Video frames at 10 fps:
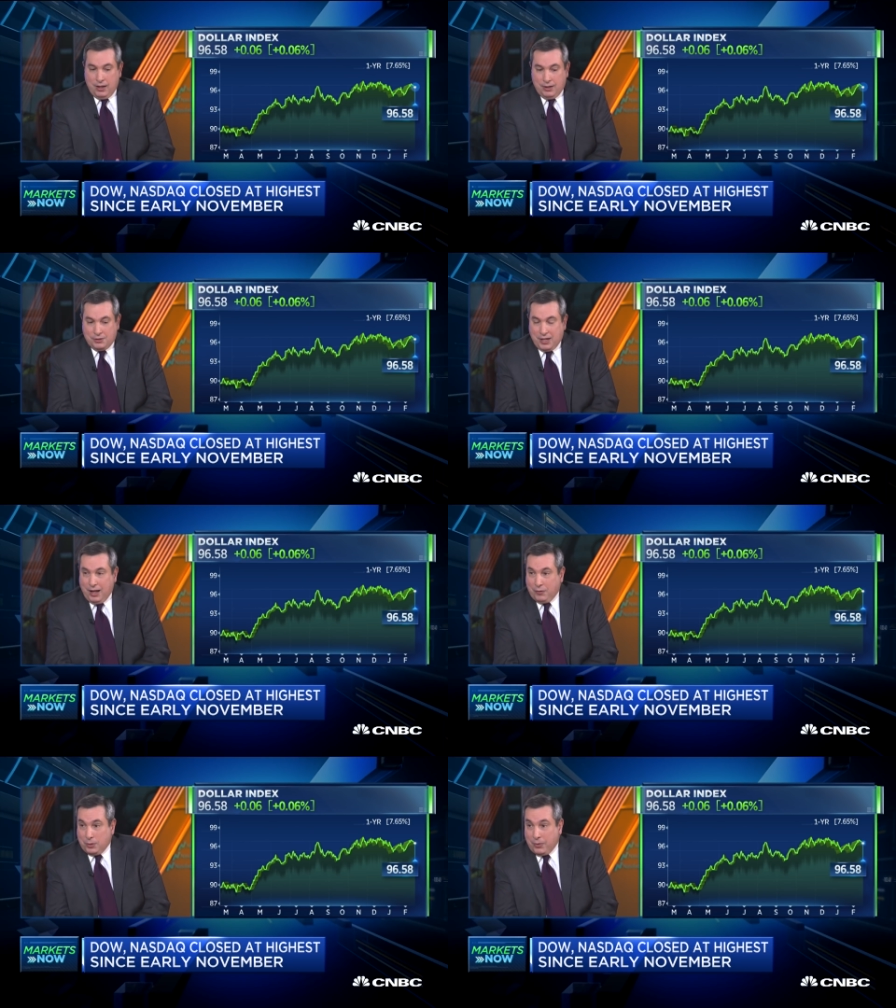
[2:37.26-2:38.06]

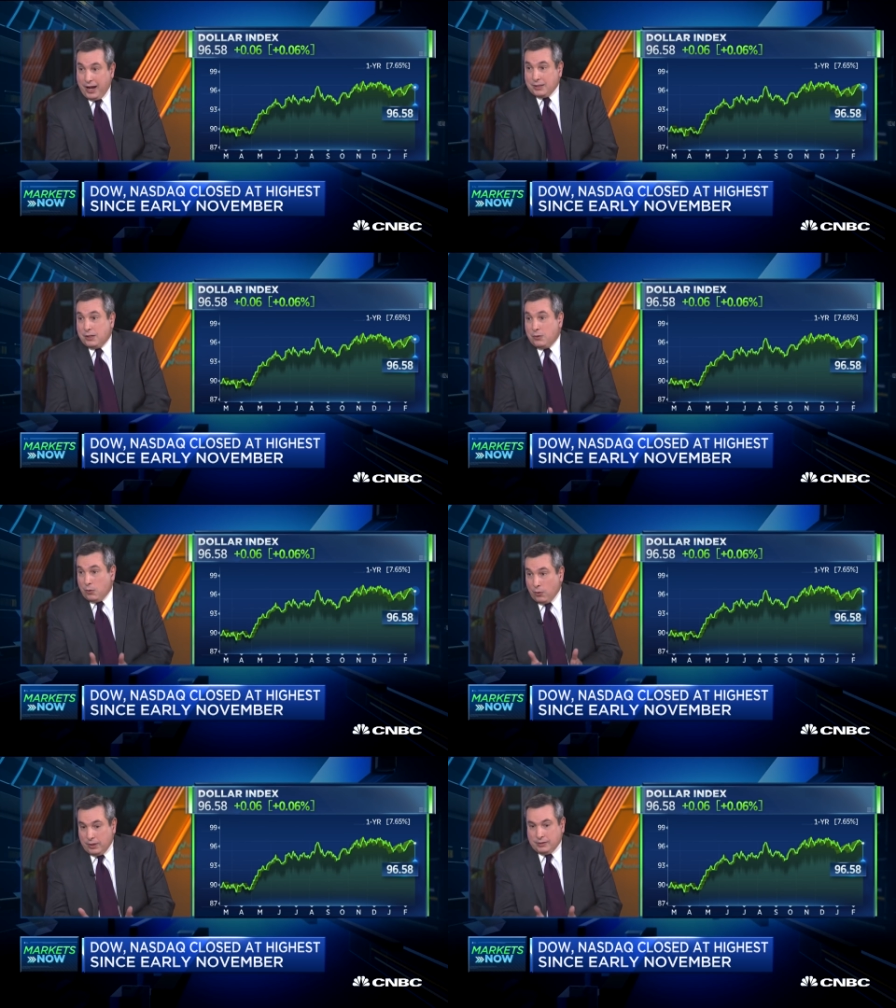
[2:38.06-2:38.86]
solving Brexit
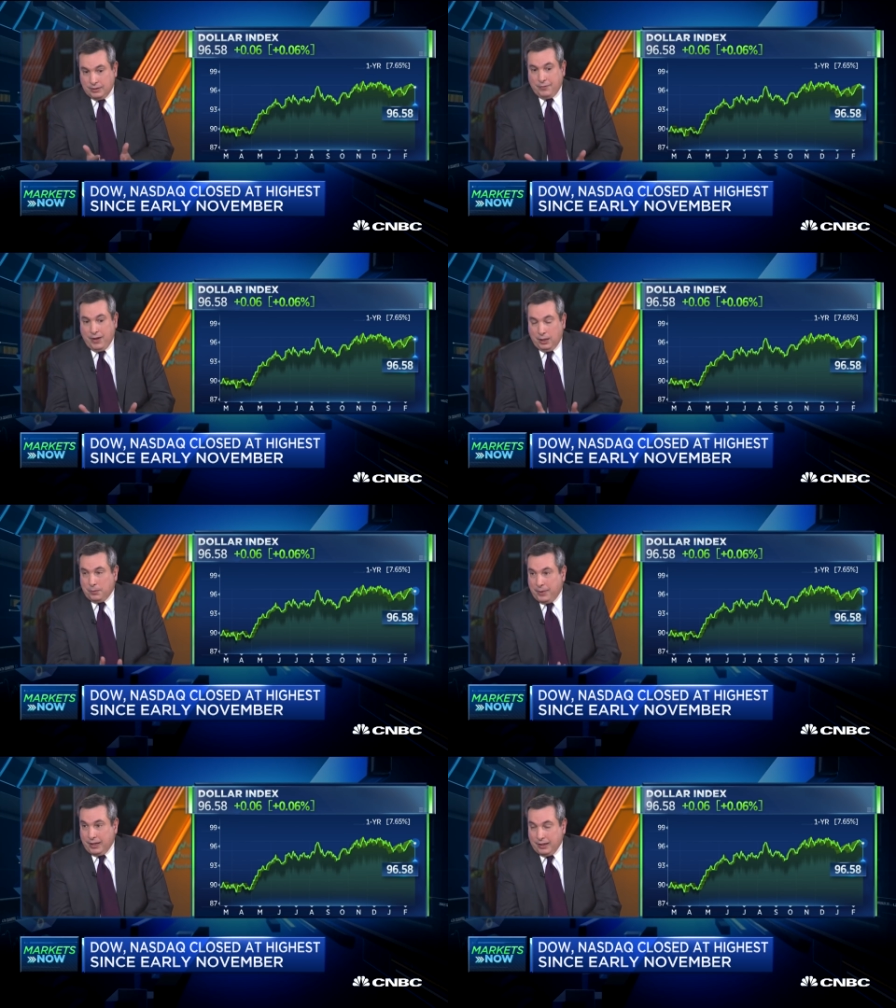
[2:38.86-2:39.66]
or
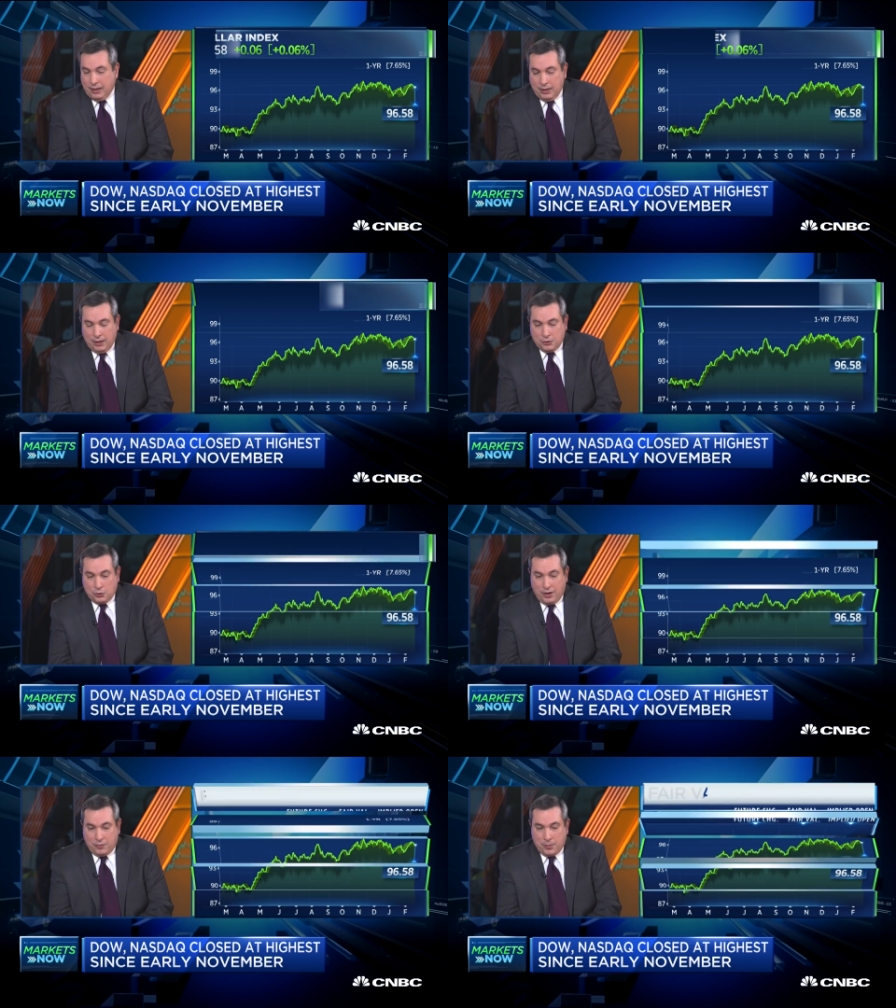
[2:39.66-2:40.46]
developing a, a,
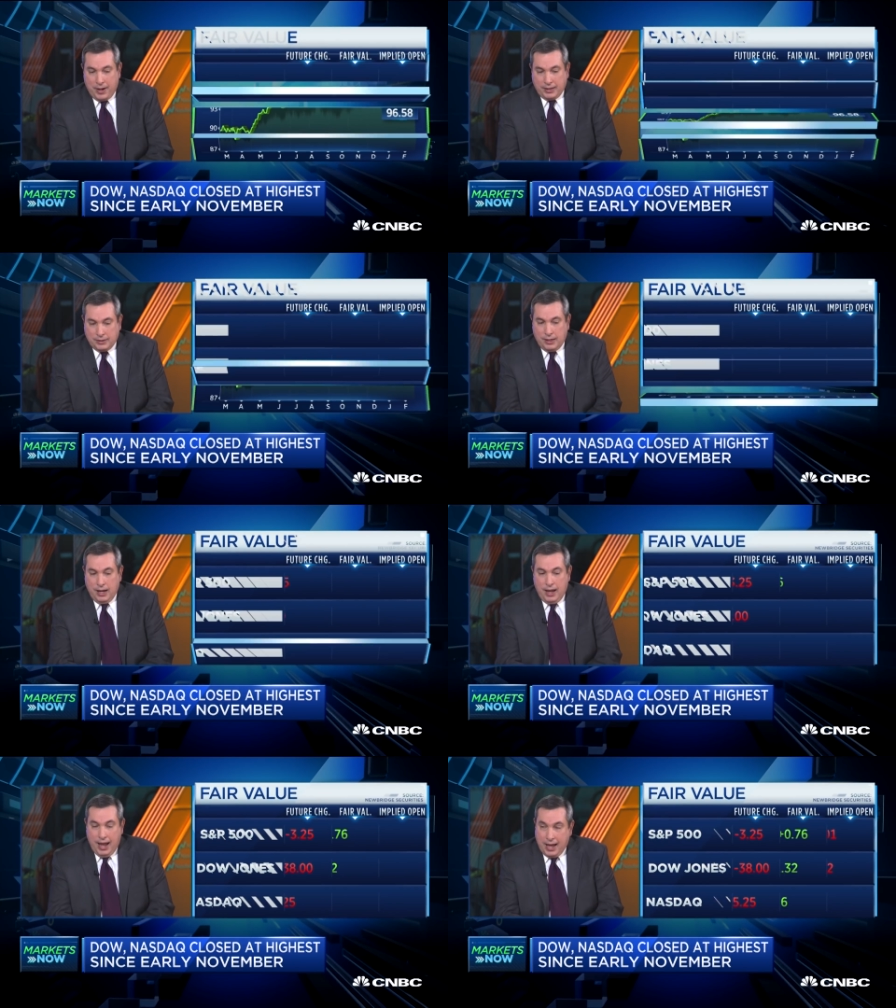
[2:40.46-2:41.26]
story for Brexit
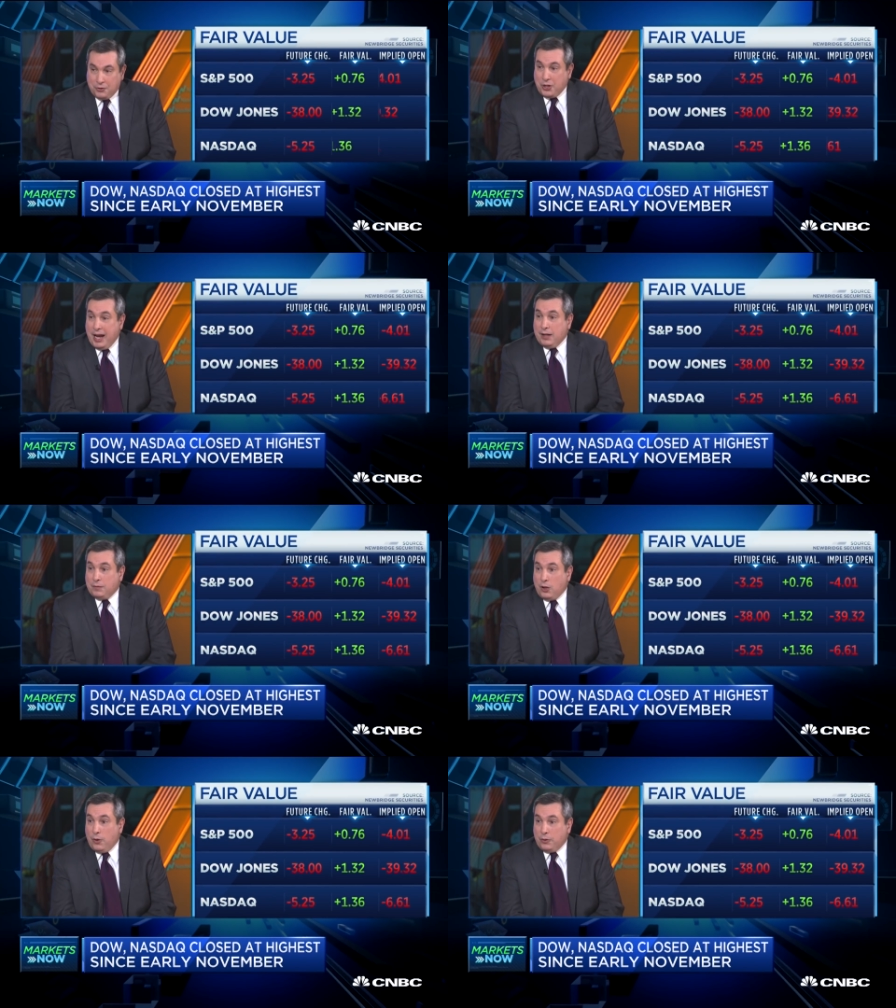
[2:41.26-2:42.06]
and China
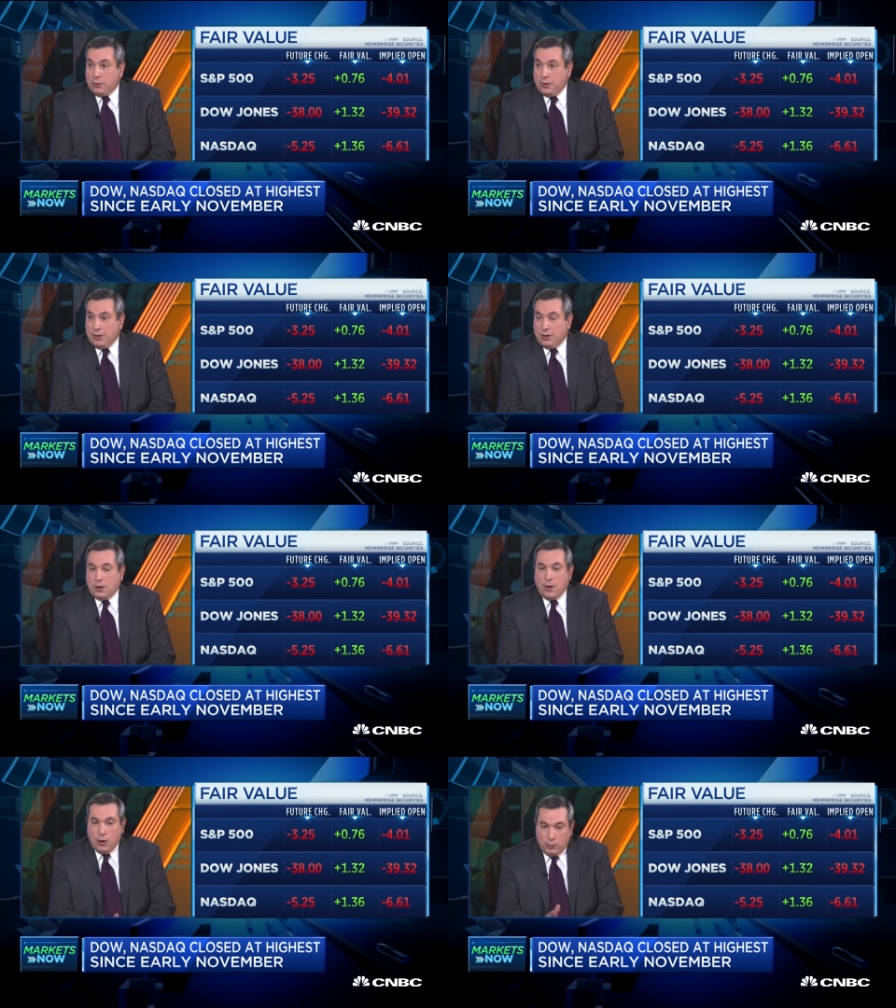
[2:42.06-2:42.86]
flowing through to
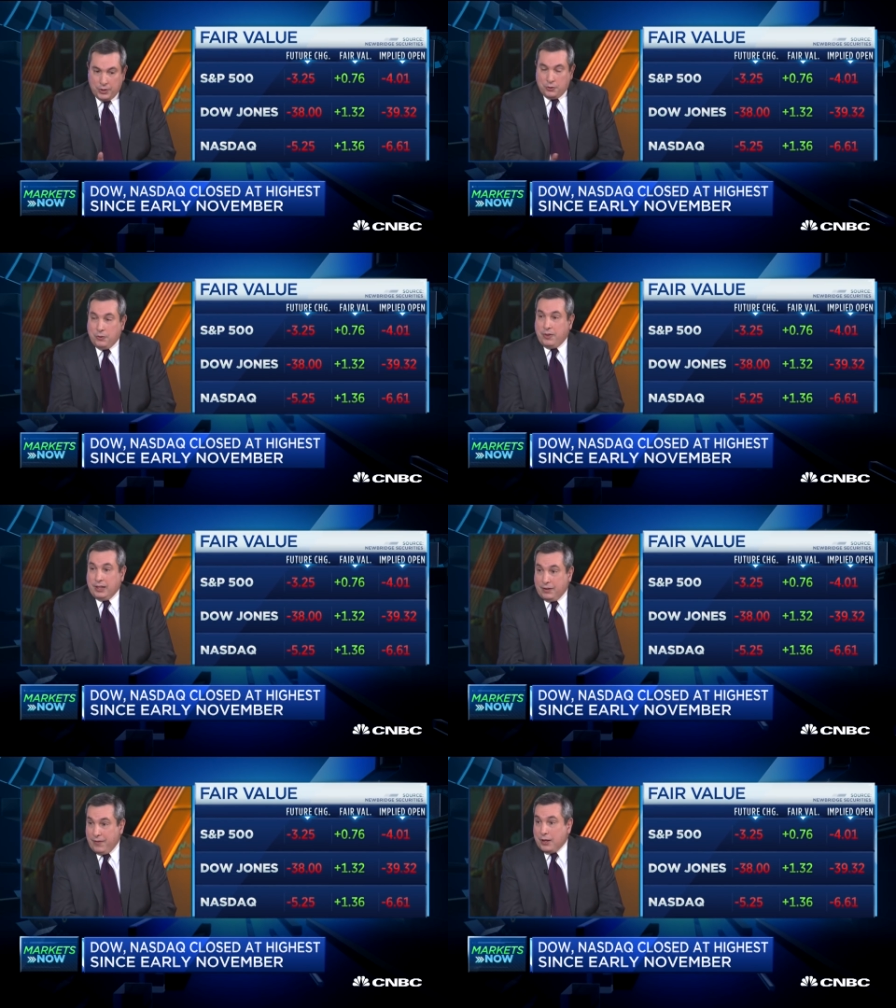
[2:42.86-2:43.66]
Europe. We do
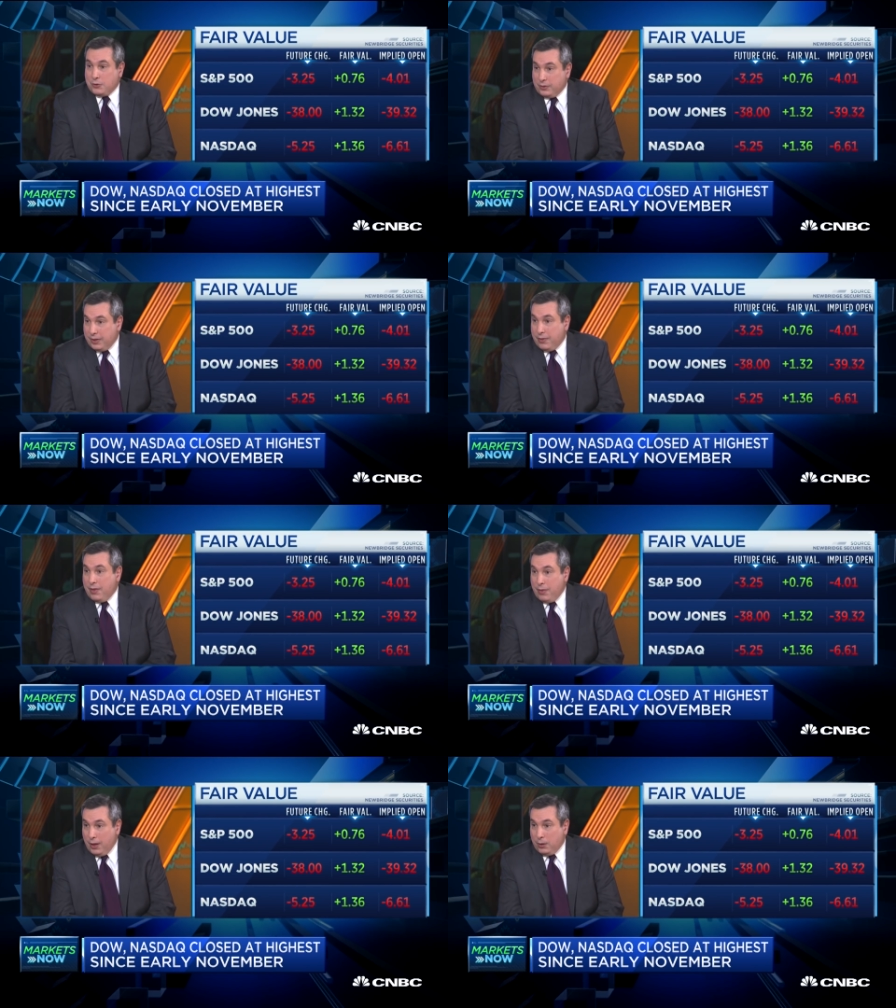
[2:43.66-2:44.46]
think eventually,
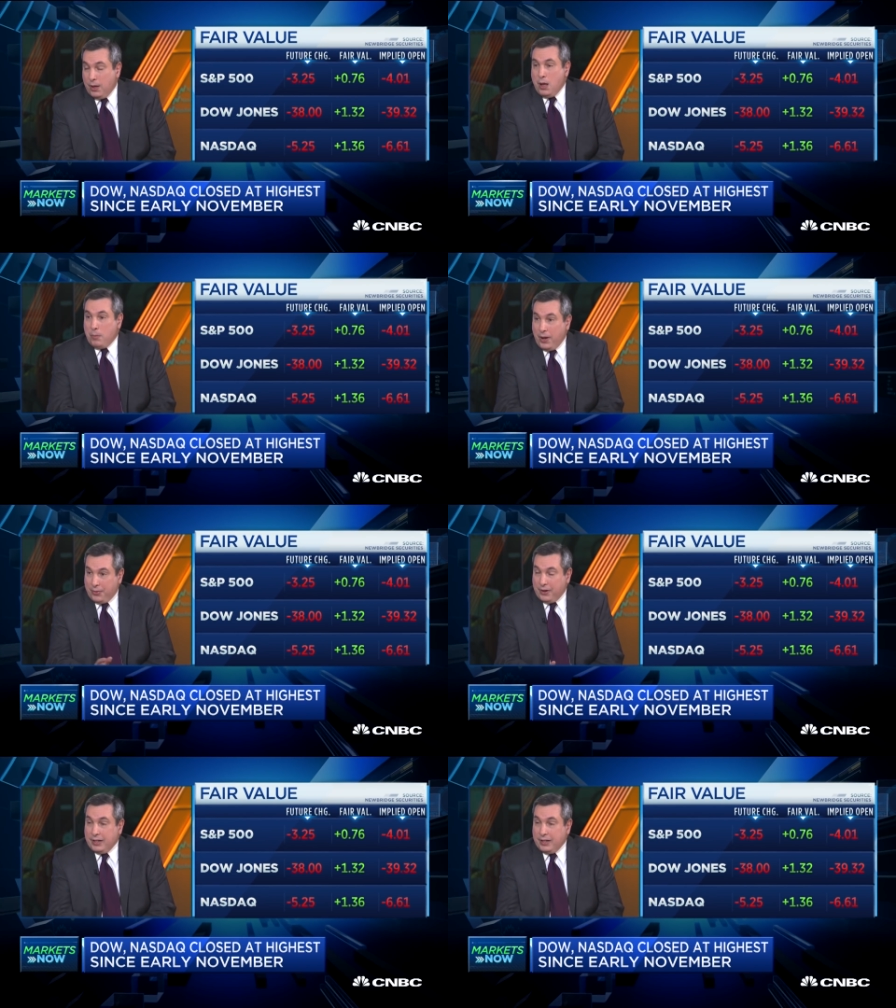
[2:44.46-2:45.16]
though, but there